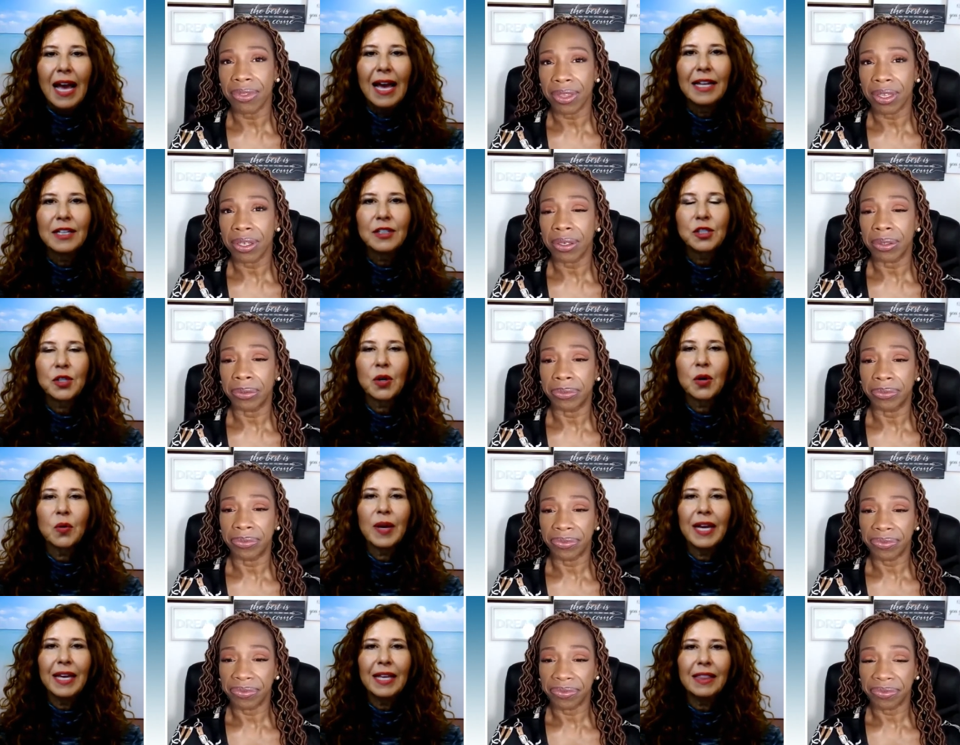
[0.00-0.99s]
Speaker 1: And
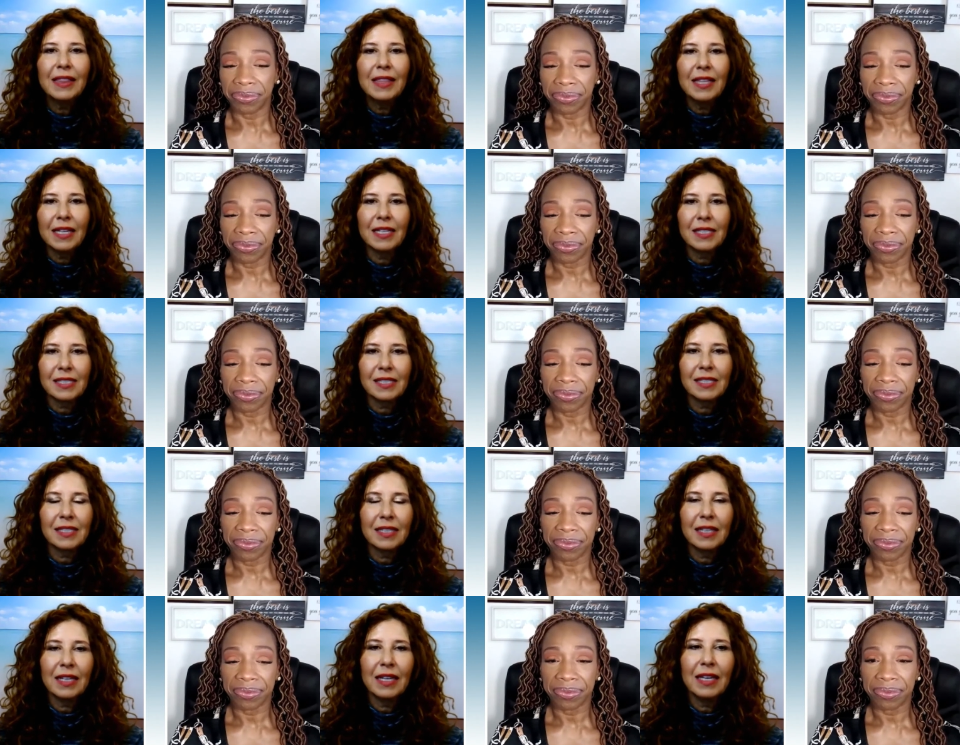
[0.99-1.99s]
so in
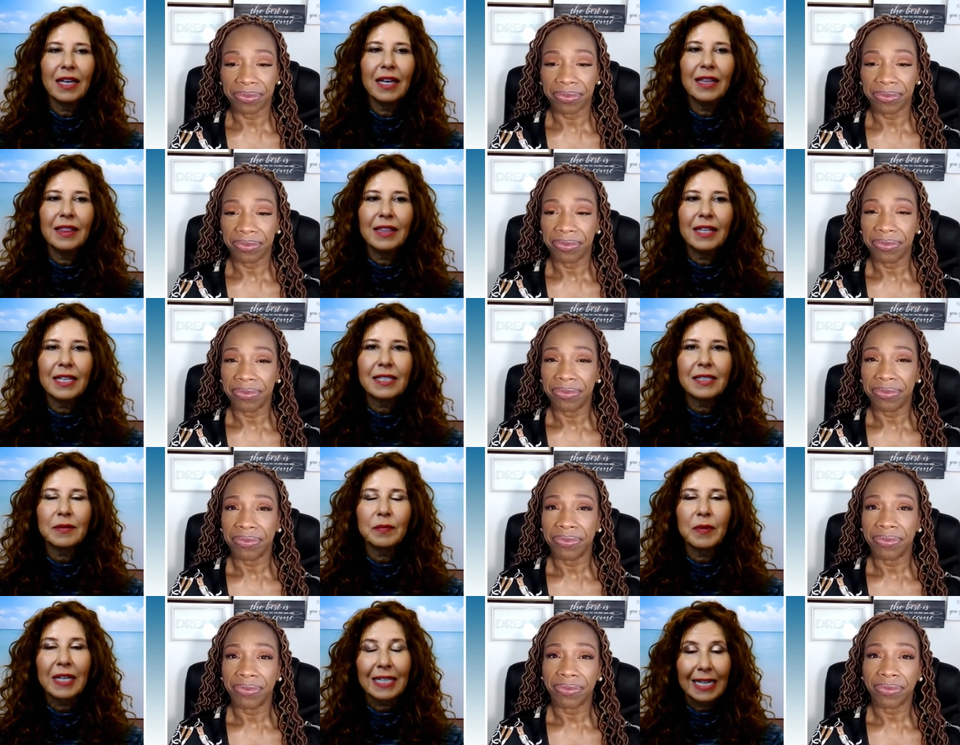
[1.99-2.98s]
this in
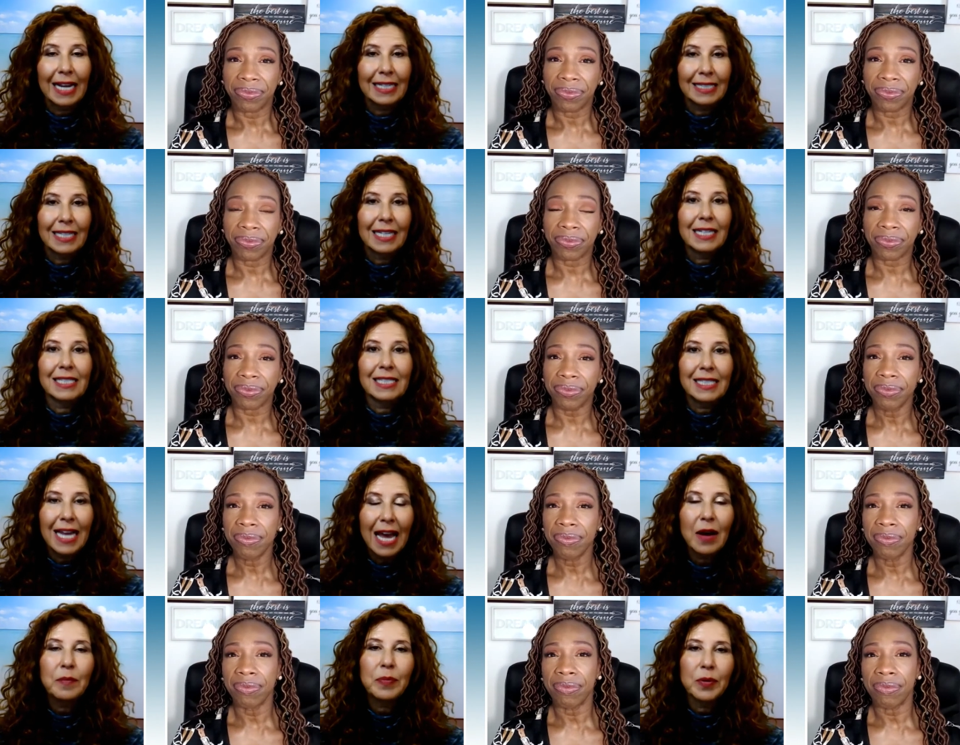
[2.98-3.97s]
this as an
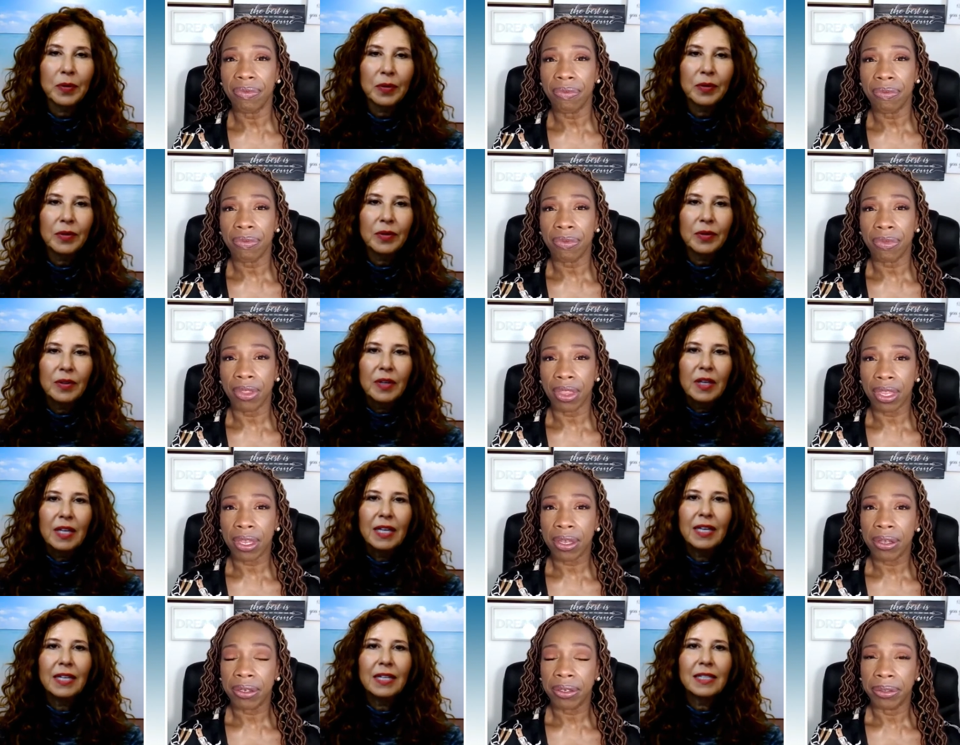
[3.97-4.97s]
example
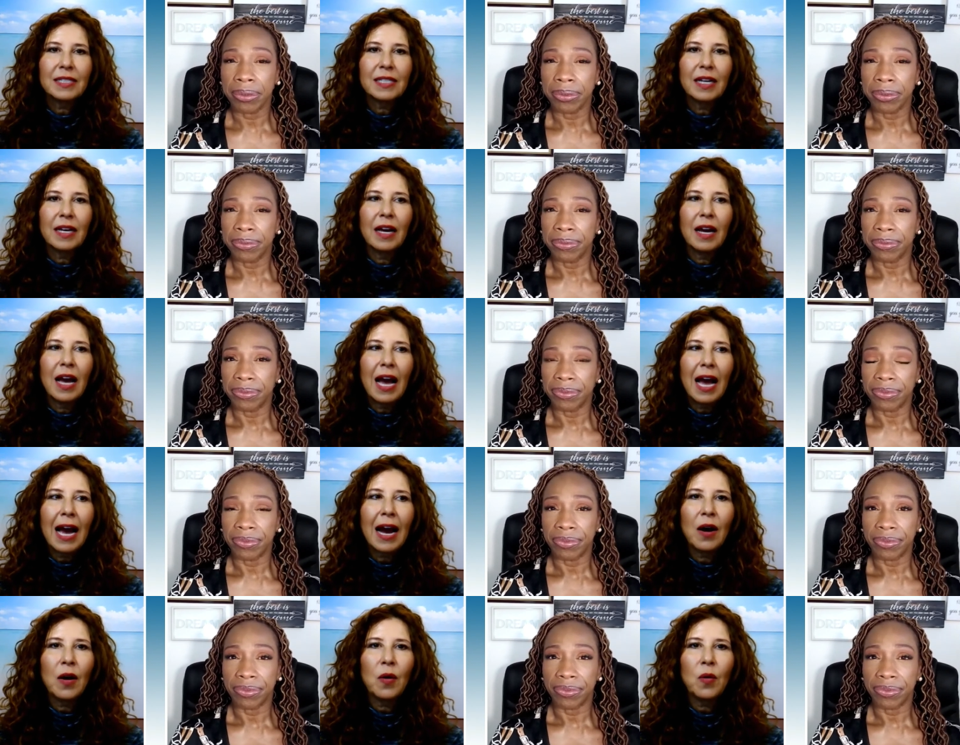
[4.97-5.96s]
is
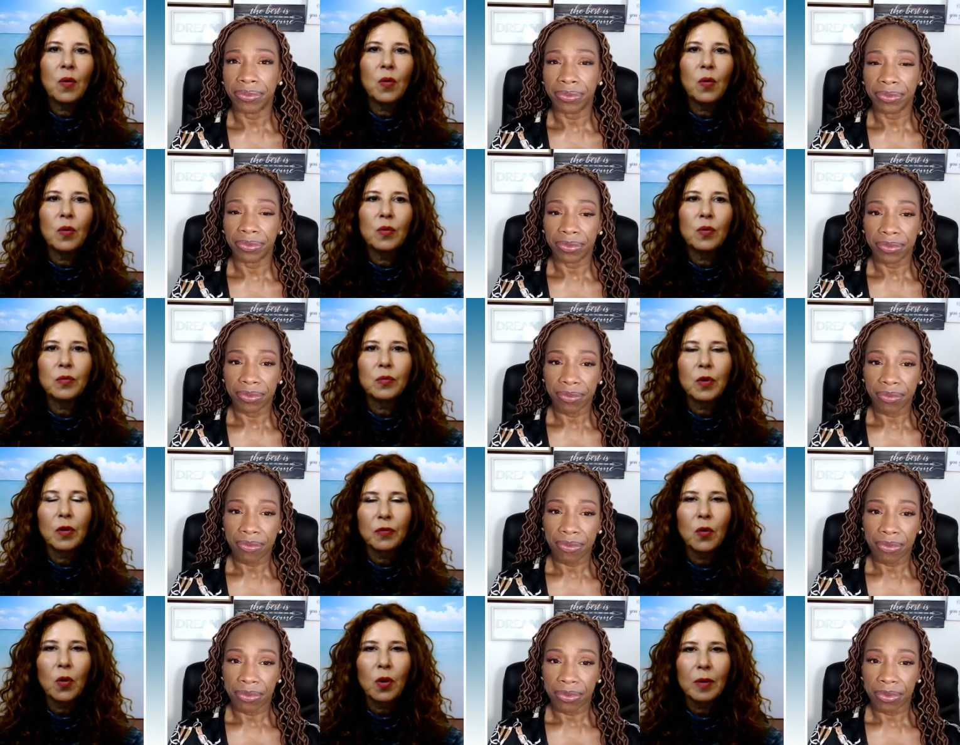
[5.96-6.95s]
how
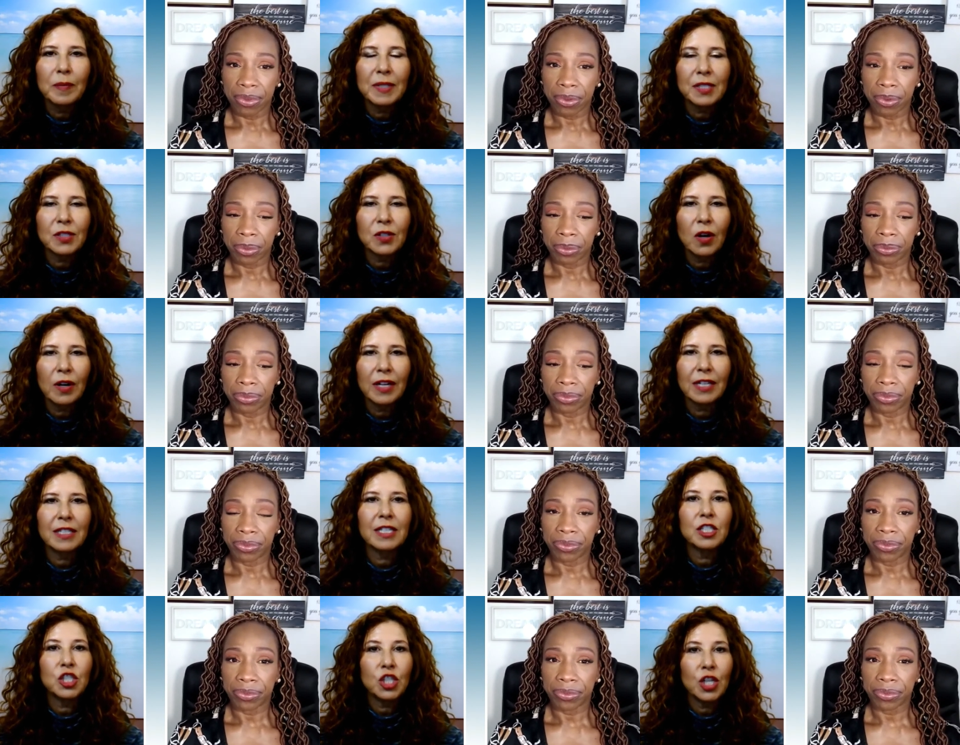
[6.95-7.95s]
reform is
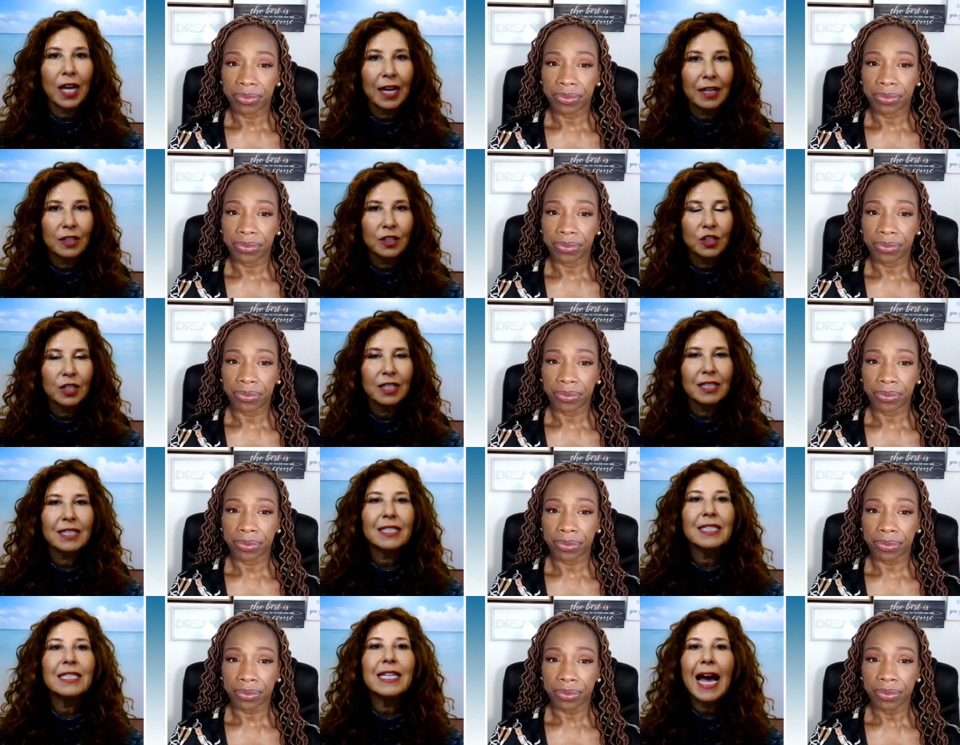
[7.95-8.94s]
starting to change.
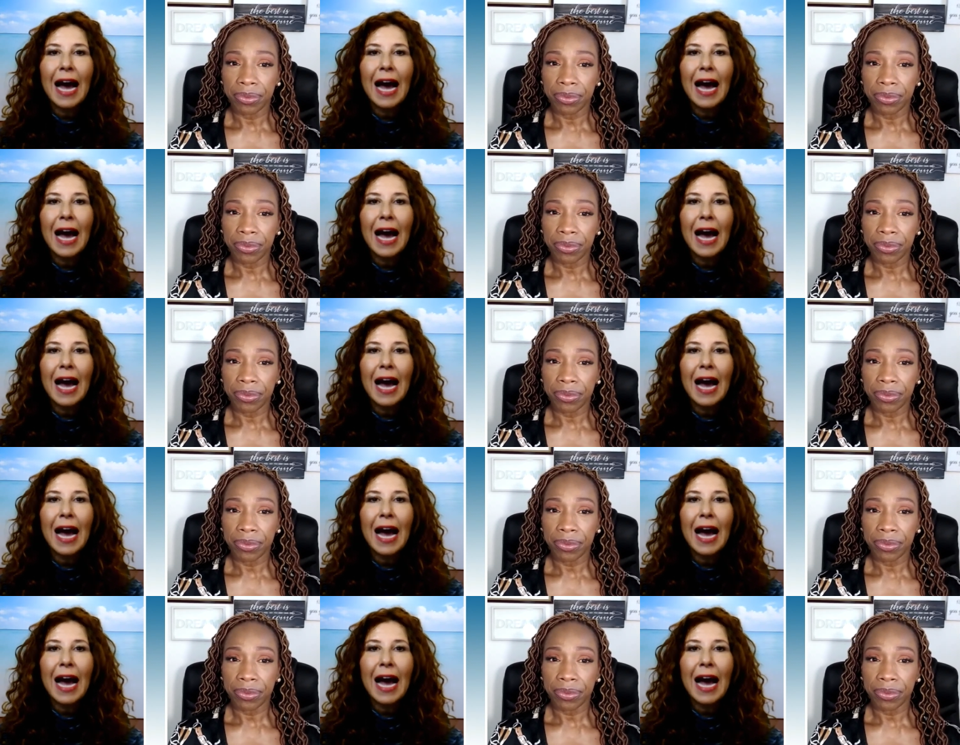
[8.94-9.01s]
It's